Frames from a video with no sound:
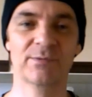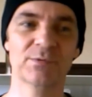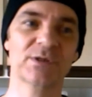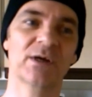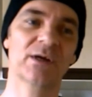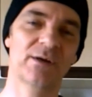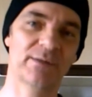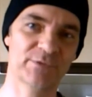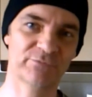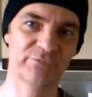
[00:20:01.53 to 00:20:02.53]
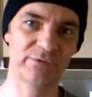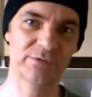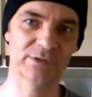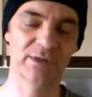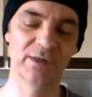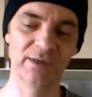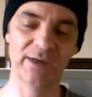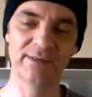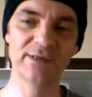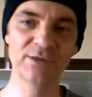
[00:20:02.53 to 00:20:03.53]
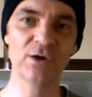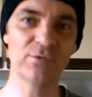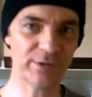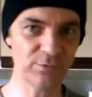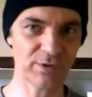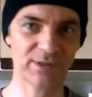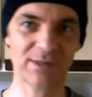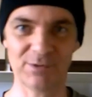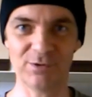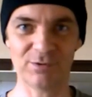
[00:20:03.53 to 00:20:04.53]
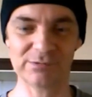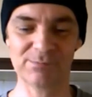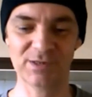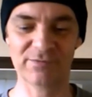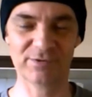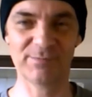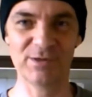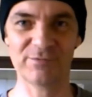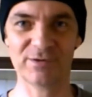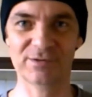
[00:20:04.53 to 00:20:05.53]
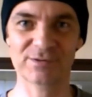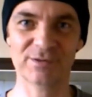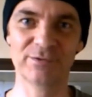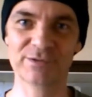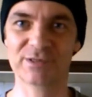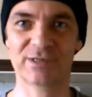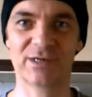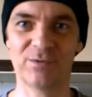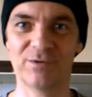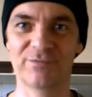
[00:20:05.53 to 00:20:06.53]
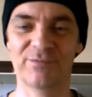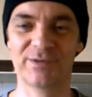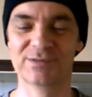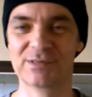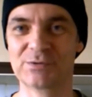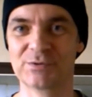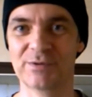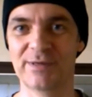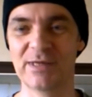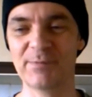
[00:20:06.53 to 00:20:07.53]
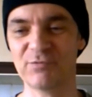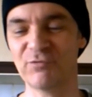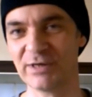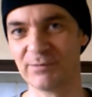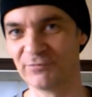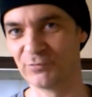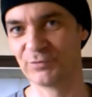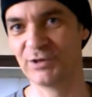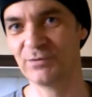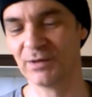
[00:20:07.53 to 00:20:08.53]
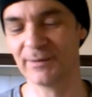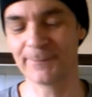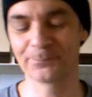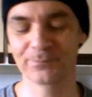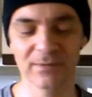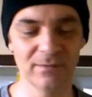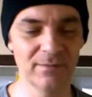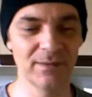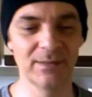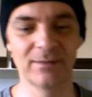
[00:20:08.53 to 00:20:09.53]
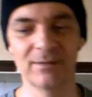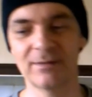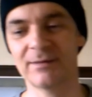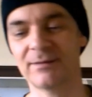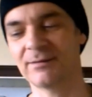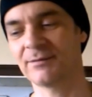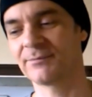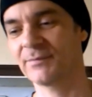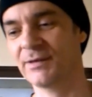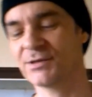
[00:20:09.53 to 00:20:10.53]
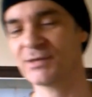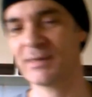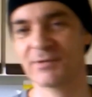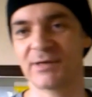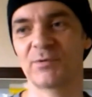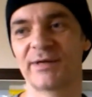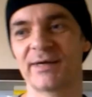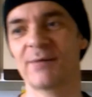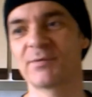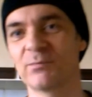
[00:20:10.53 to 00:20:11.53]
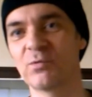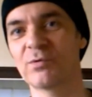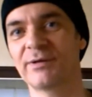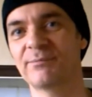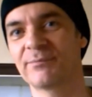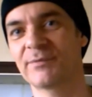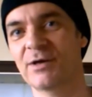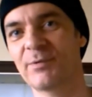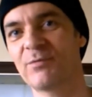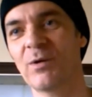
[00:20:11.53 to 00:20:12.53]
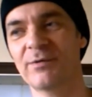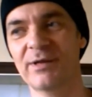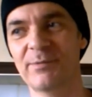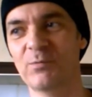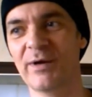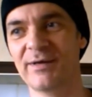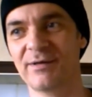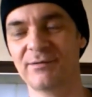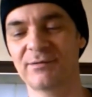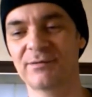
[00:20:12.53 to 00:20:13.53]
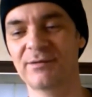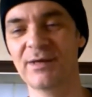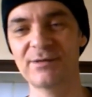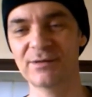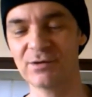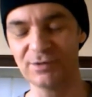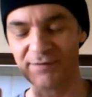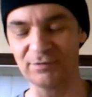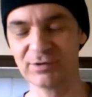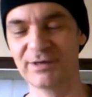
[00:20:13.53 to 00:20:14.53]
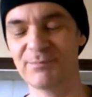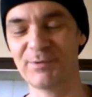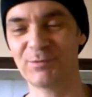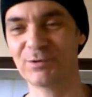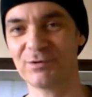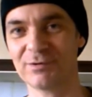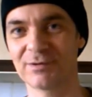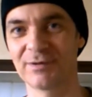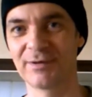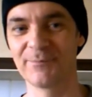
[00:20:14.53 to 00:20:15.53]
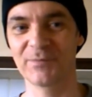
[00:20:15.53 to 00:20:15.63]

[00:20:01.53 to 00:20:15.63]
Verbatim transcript: and then they'll start going up to roost. And they know that you want to come along and cover them over because the light's going to go off, etc. And they'll be ready before you are. Uh, and the same thing when they get up in the morning, they'll be they'll be waiting. They know they have like an inbuilt clock.